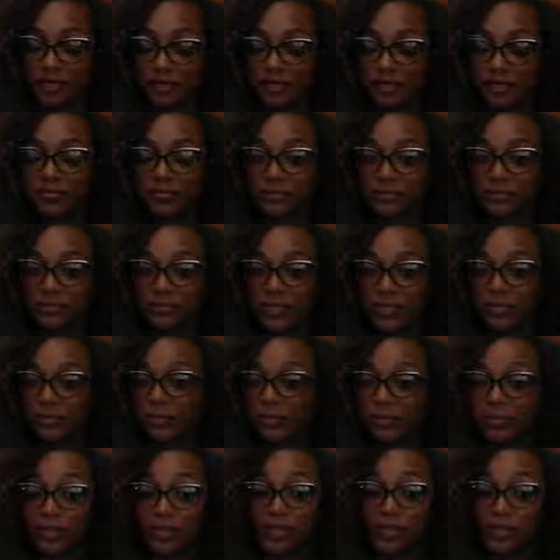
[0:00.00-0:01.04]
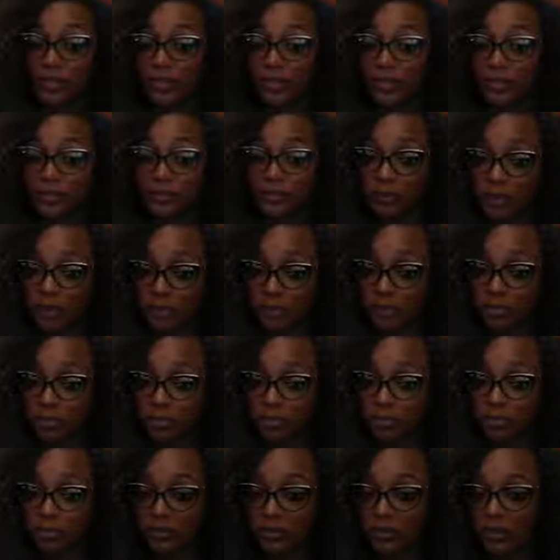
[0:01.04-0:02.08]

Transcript: Yeah. But don't run too much.